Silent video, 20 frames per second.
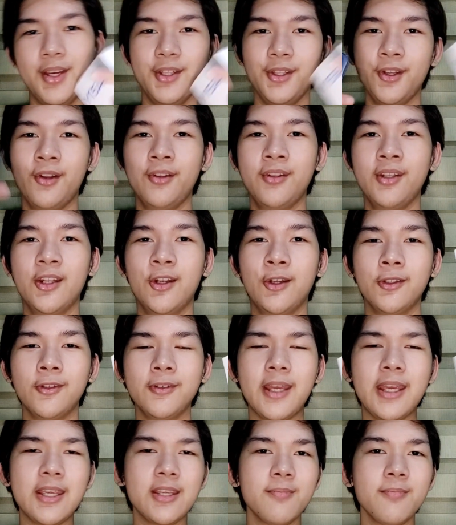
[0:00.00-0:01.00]
turn the
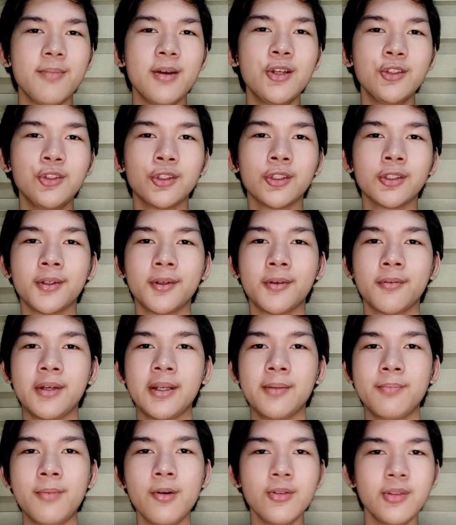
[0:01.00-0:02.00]
notification bell to notify when
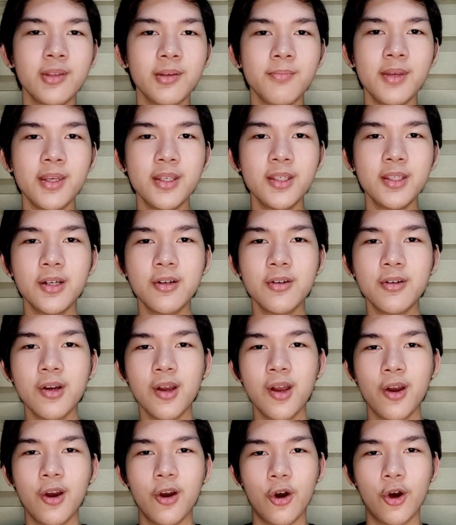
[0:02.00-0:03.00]
I post a video.
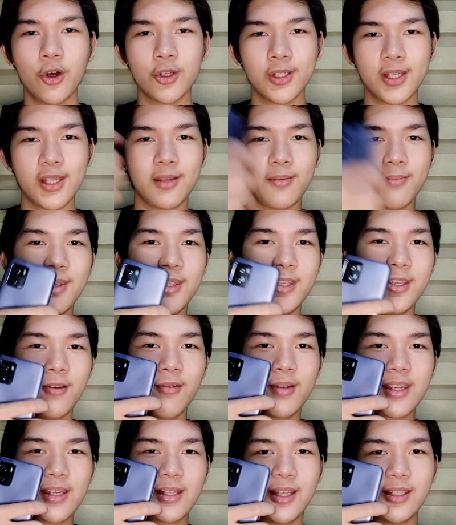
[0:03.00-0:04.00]
Also, this video
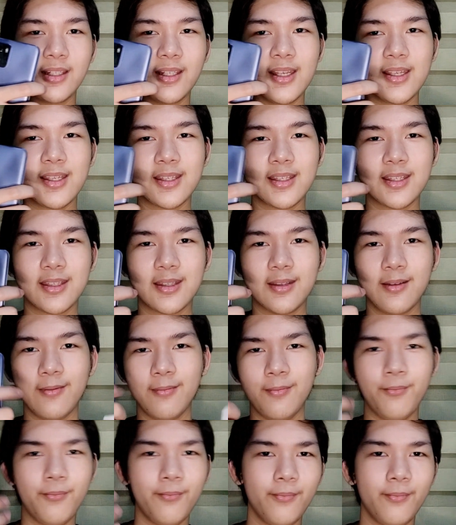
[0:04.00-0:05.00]
when you like this
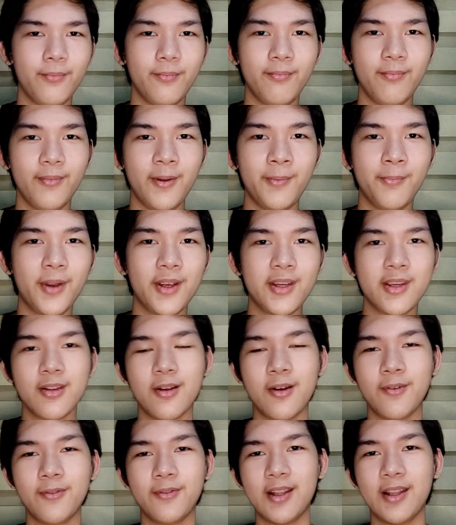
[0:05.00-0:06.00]
impression
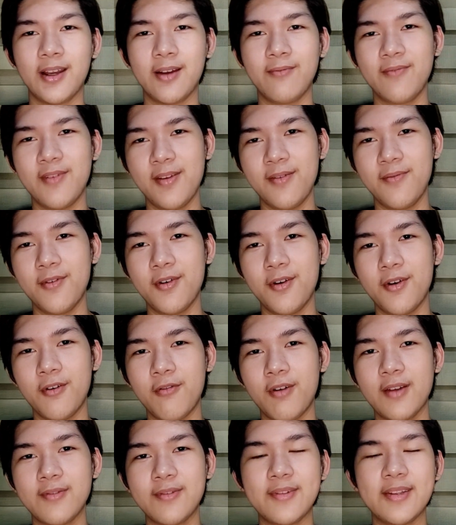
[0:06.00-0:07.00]
of the Vivo
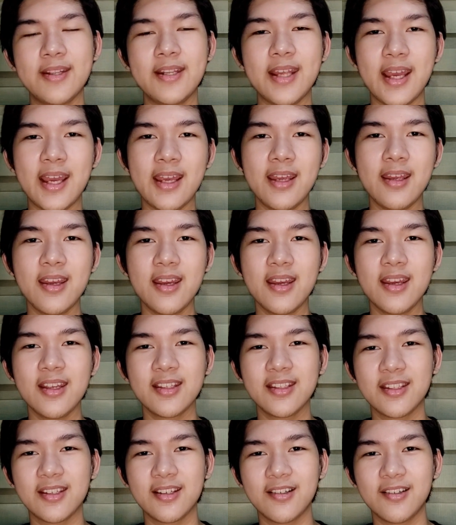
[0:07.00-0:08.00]
Y15a.
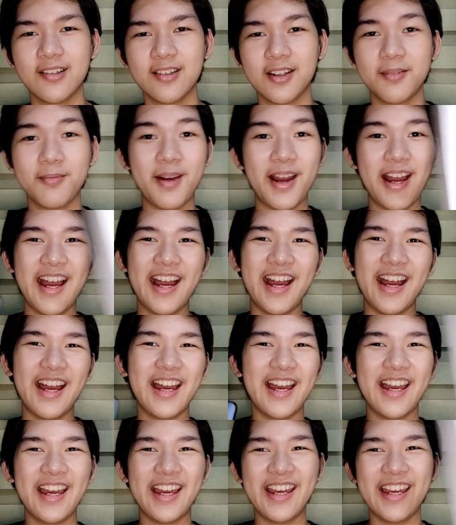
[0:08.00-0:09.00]
So
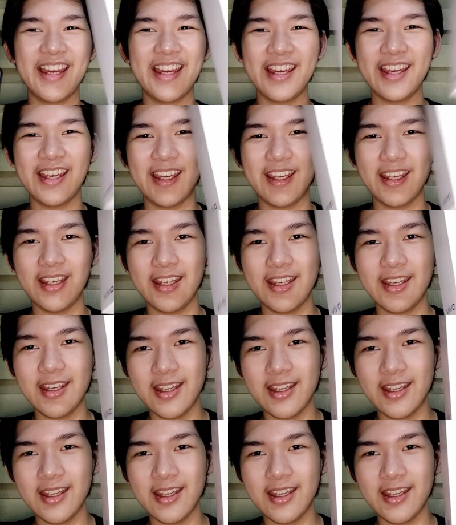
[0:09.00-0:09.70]
goodbye,